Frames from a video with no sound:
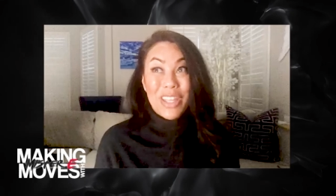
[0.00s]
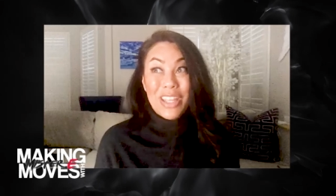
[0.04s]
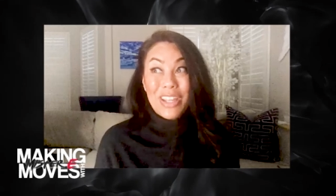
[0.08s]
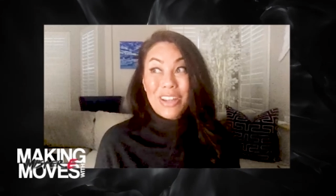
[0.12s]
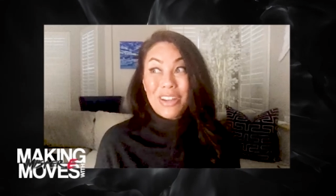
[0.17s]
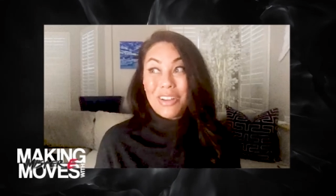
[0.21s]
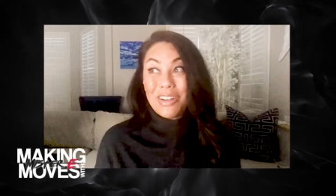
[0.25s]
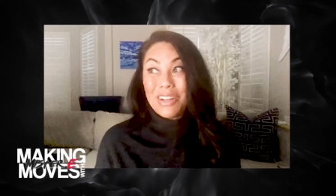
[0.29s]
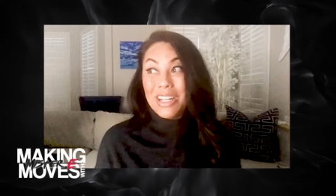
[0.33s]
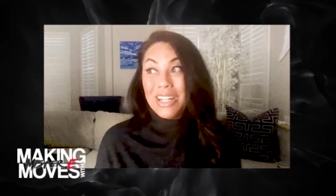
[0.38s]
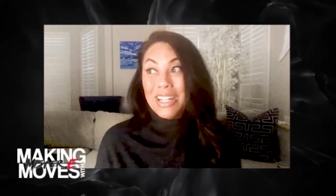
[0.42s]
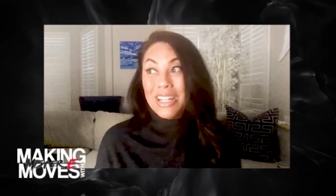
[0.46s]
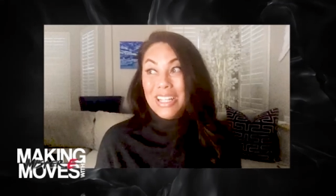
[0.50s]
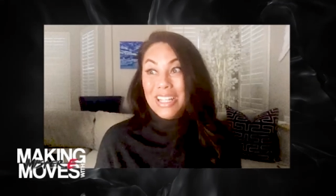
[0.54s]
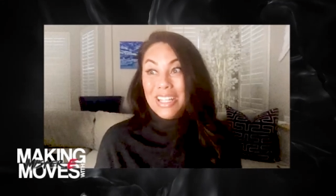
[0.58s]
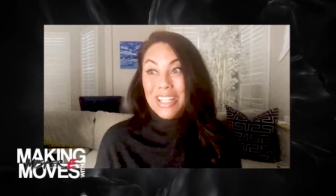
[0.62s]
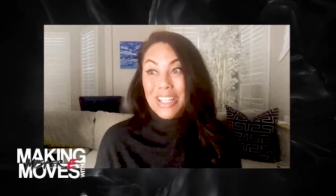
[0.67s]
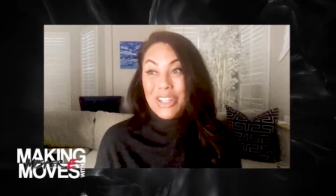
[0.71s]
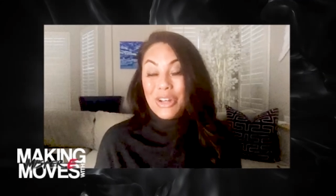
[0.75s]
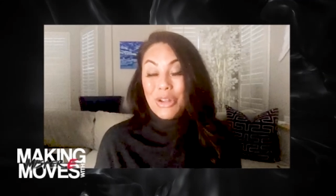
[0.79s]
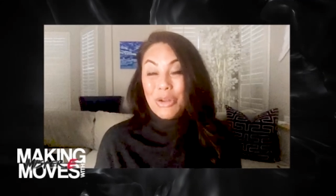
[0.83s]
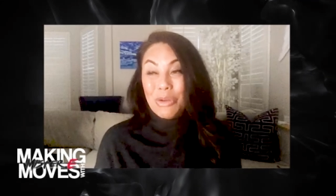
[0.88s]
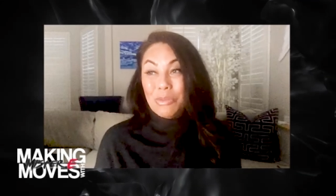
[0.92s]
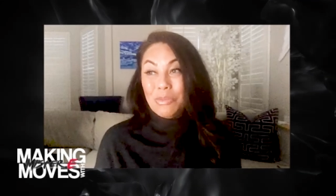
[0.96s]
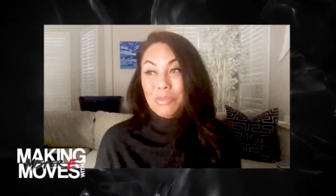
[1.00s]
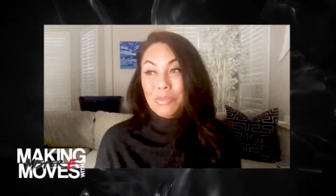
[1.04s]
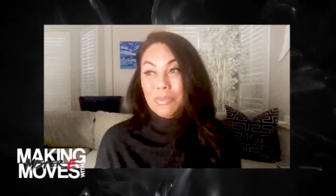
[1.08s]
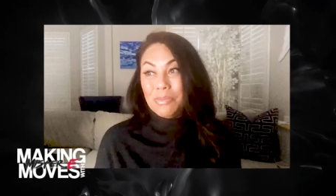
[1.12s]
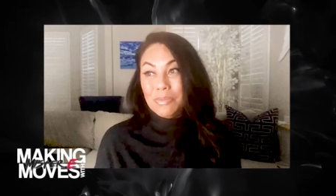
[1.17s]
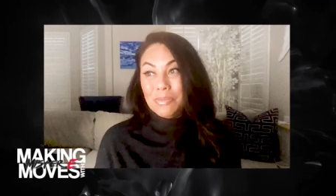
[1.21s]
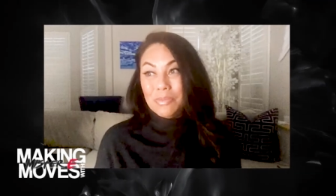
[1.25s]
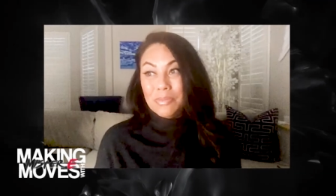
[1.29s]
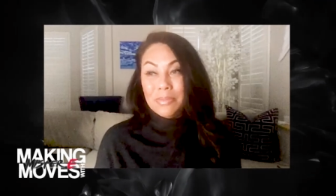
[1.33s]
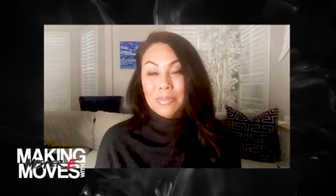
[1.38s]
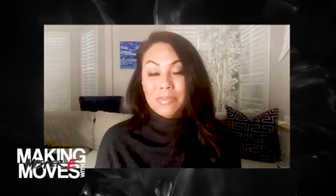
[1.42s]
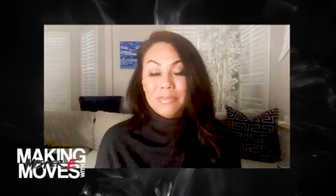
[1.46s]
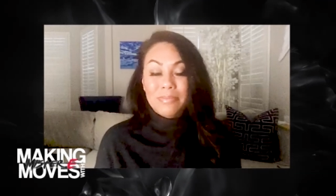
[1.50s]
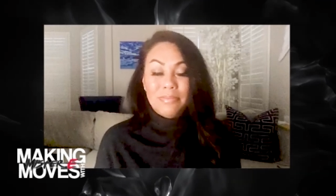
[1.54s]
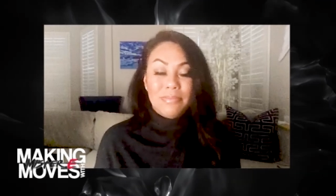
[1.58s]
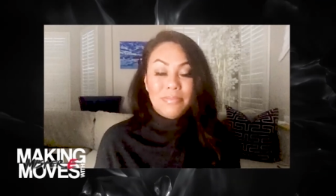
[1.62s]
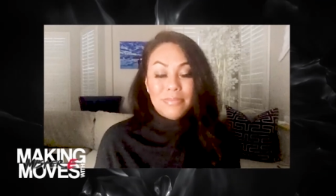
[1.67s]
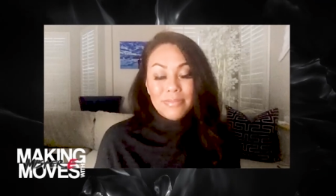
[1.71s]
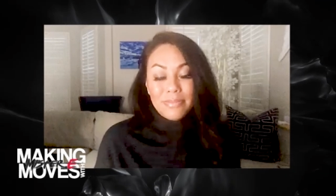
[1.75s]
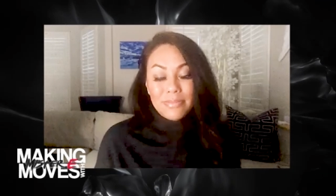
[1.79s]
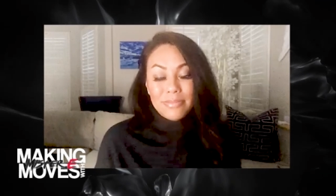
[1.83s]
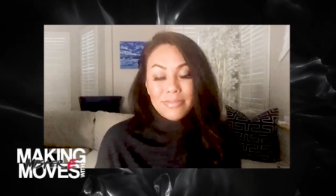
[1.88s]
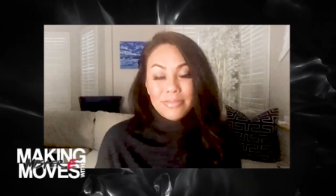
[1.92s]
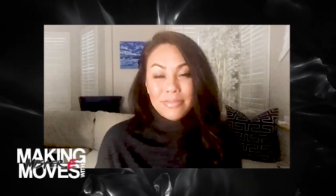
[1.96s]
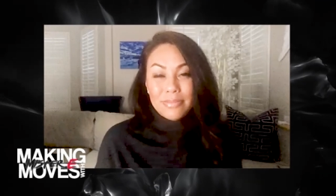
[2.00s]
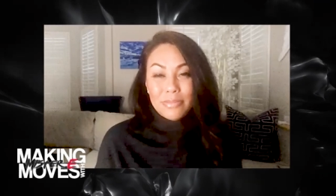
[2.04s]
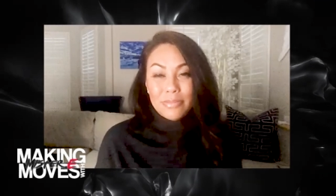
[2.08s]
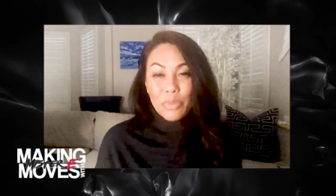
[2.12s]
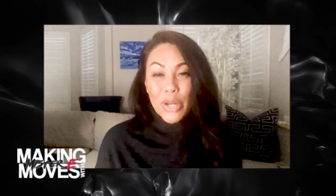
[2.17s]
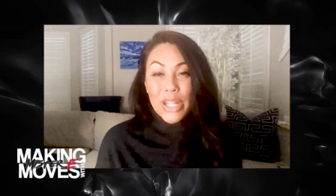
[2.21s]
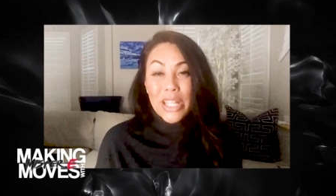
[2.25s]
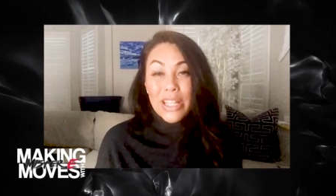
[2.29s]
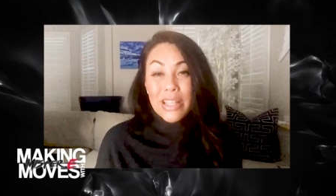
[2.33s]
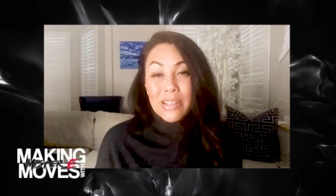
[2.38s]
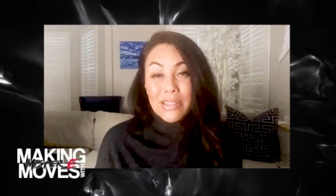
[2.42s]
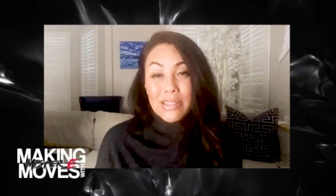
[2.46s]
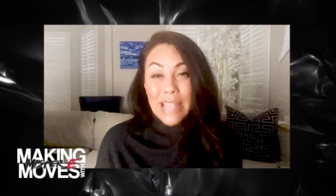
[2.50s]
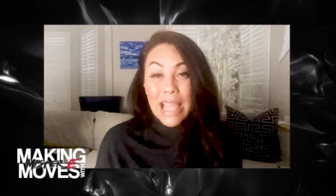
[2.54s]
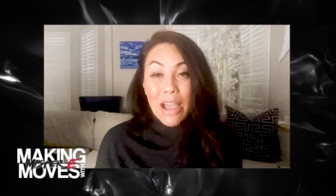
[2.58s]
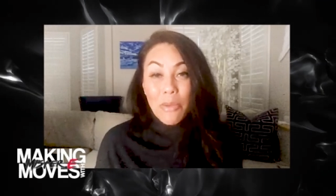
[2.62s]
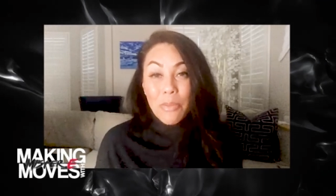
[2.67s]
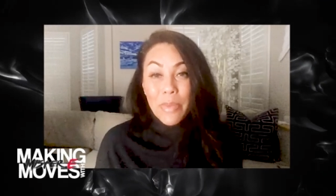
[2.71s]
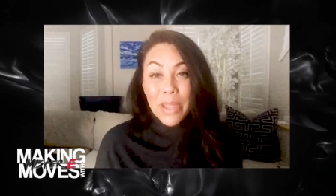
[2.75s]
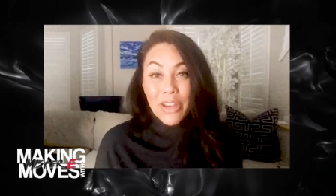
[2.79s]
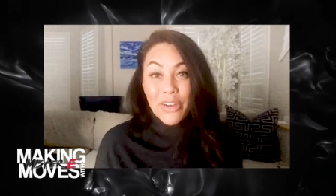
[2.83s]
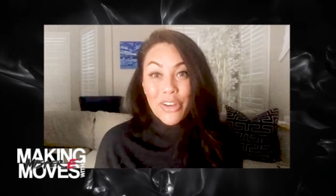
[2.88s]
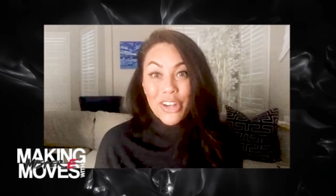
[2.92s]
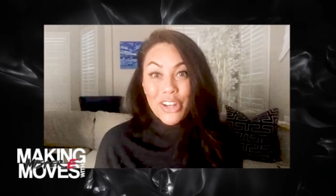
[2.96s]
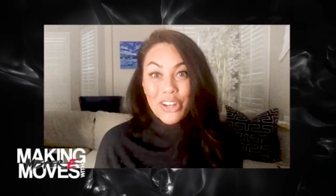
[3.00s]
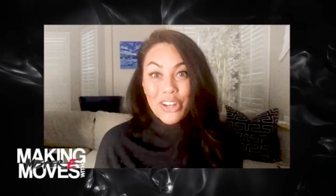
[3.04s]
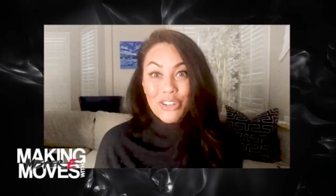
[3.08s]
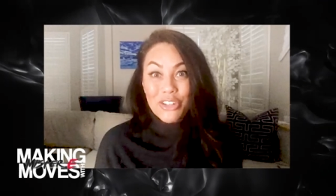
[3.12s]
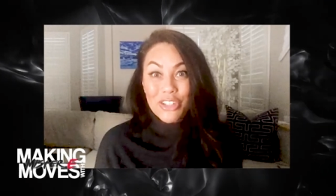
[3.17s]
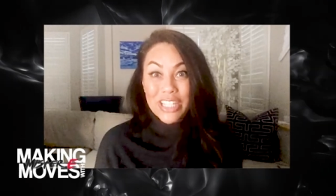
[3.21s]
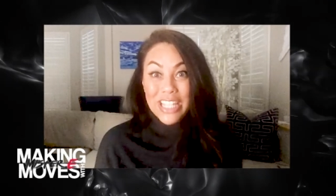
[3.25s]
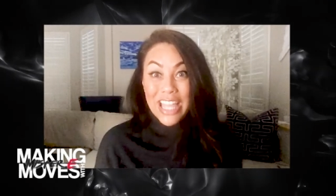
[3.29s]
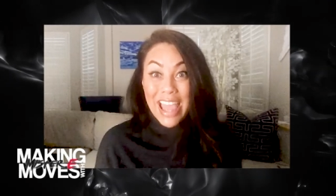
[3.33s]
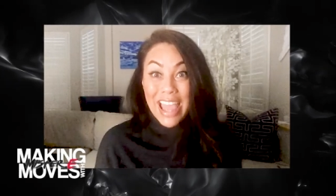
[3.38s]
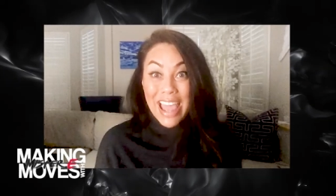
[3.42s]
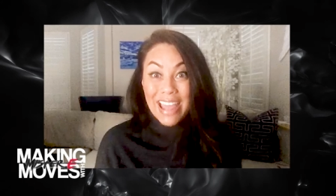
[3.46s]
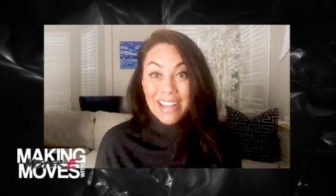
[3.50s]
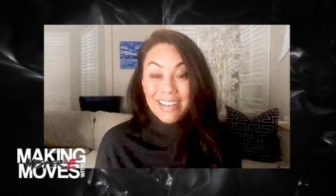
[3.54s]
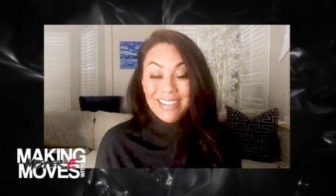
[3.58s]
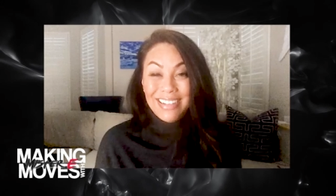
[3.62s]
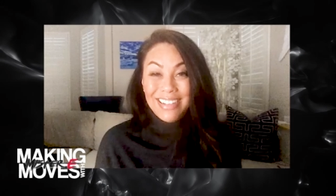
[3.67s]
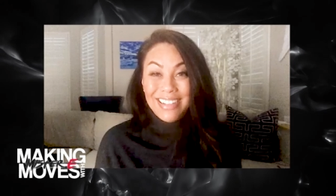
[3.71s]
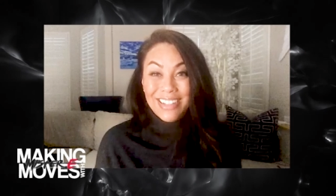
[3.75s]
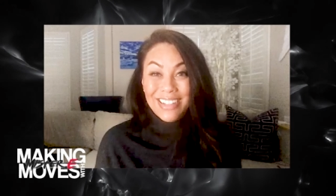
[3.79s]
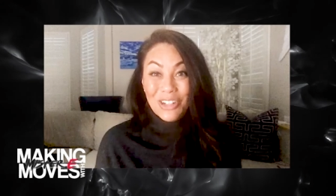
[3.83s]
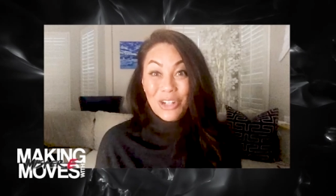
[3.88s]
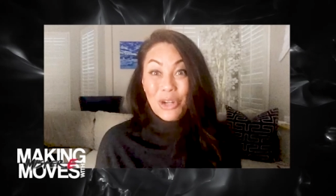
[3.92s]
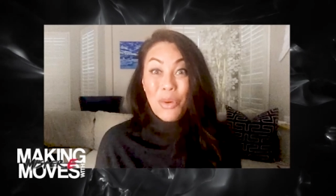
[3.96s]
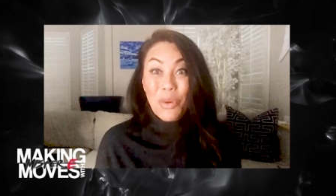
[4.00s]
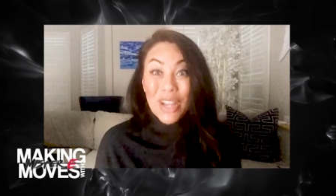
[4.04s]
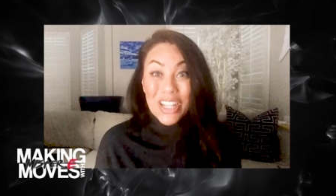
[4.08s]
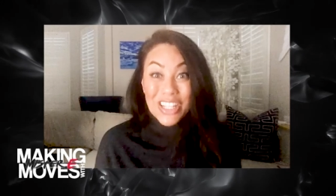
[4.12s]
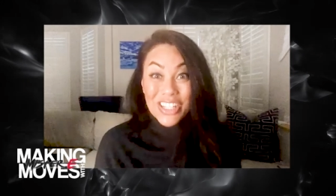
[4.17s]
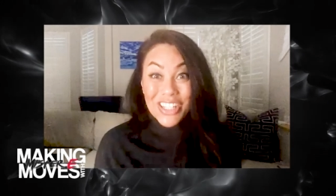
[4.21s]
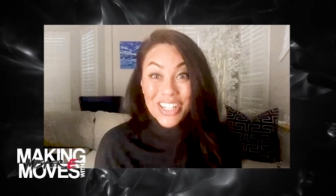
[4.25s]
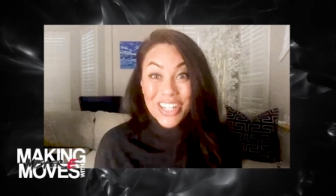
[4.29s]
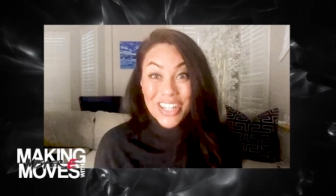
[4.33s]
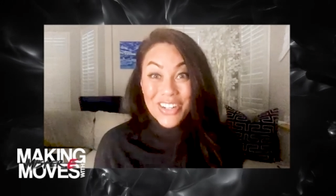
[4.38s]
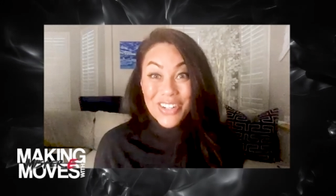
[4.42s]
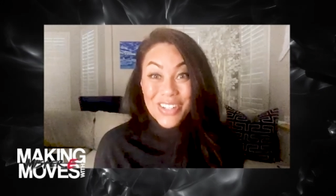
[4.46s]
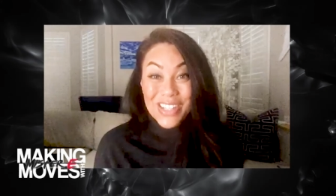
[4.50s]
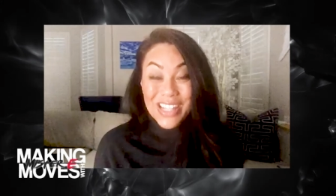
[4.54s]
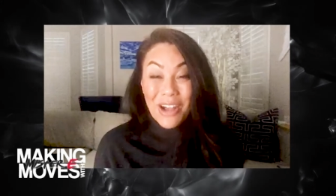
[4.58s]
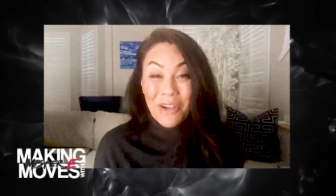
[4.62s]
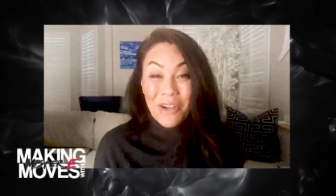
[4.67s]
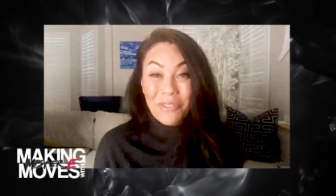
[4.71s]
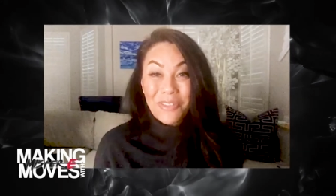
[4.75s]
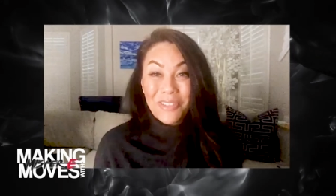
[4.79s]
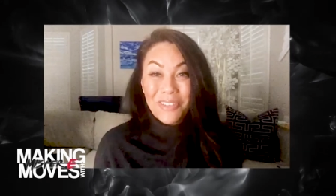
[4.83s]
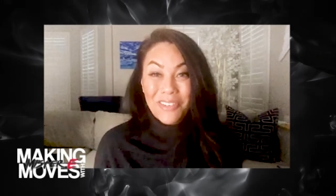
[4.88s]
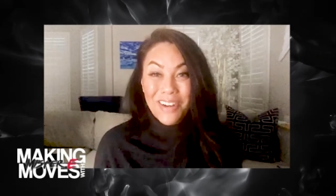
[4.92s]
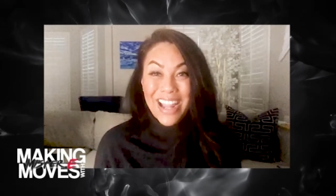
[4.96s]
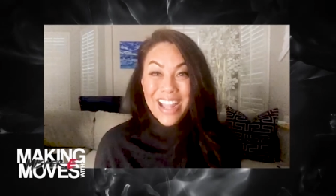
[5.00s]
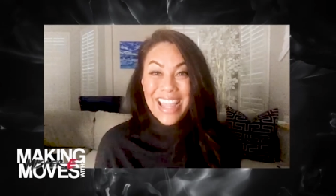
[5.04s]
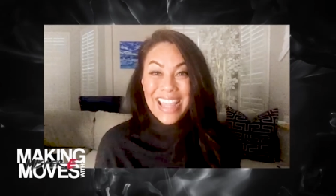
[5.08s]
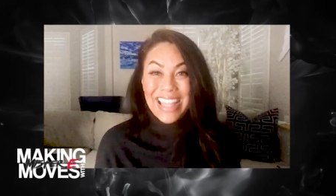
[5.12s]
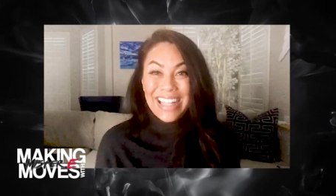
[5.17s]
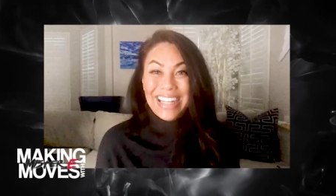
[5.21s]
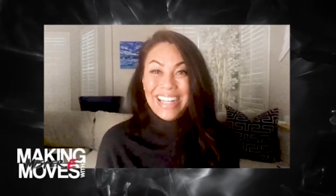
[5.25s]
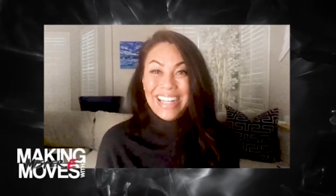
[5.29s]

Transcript: here you know breaking sound barriers yet you're questioning yourself right